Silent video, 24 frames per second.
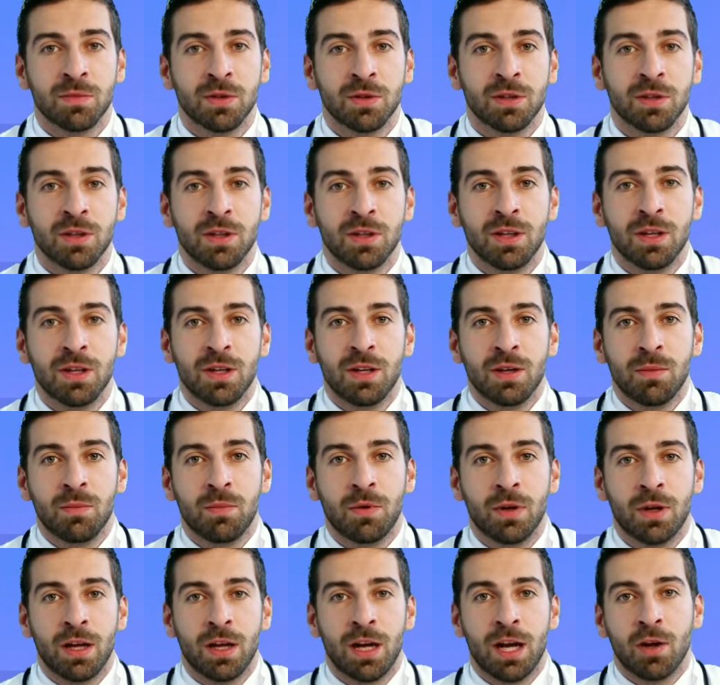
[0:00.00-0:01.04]
The
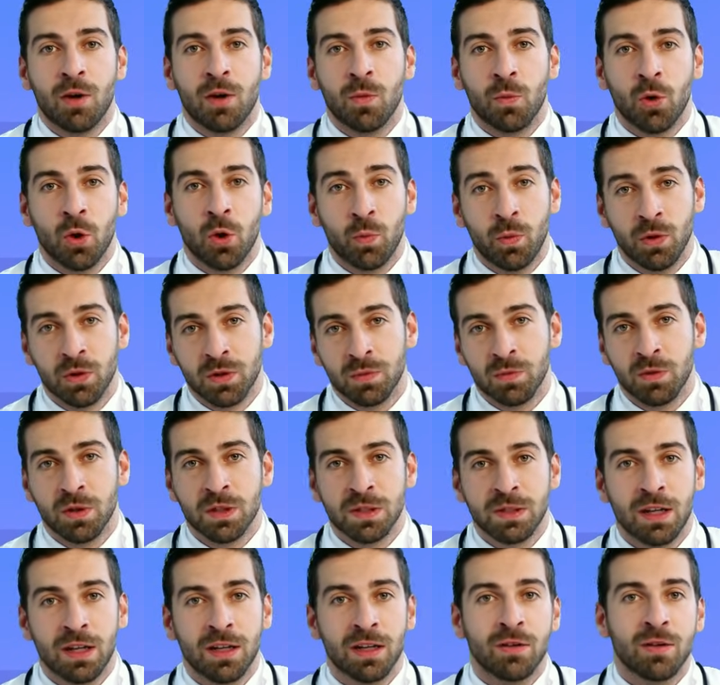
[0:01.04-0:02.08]
recommended dose
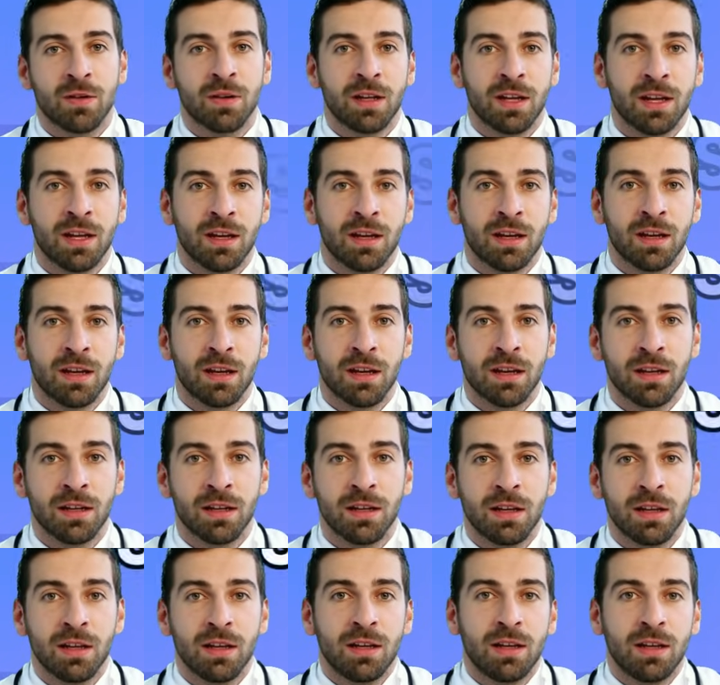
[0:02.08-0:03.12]
for most
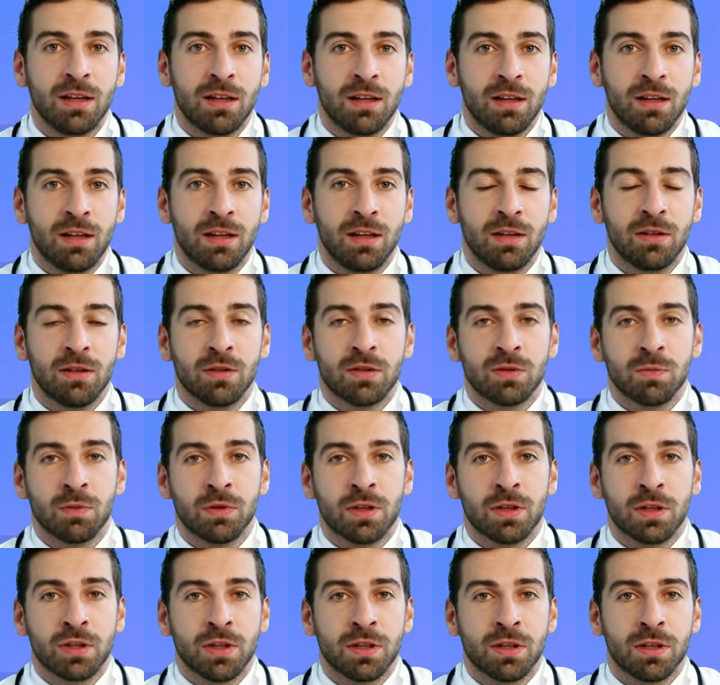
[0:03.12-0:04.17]
seniors is
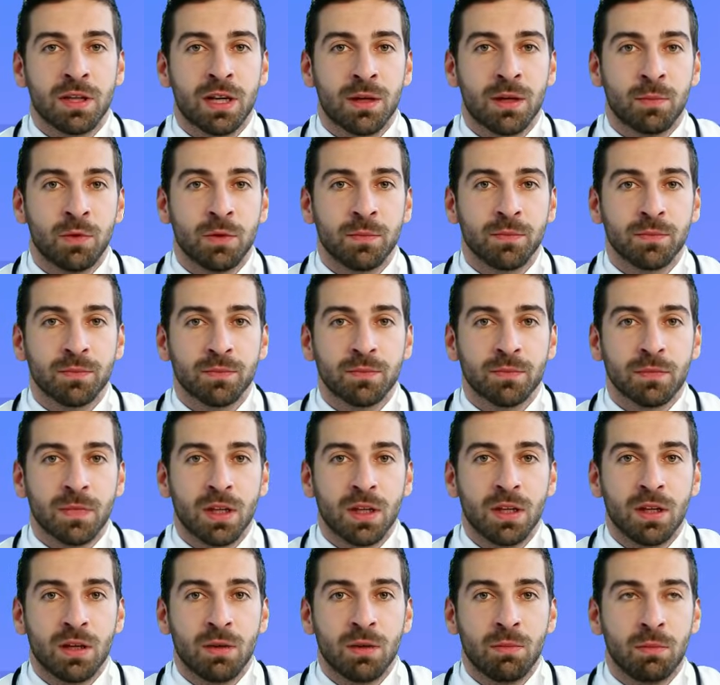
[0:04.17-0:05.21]
800 to
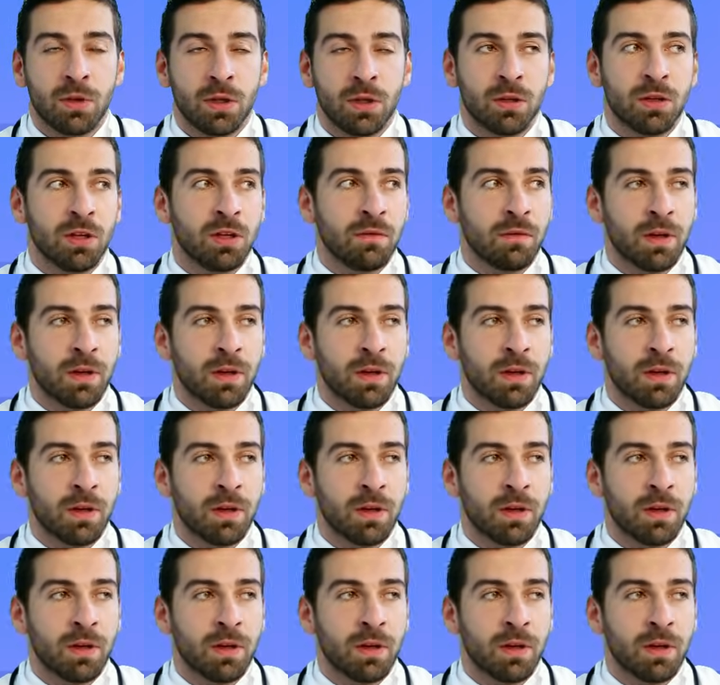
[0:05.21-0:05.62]
1,000 IU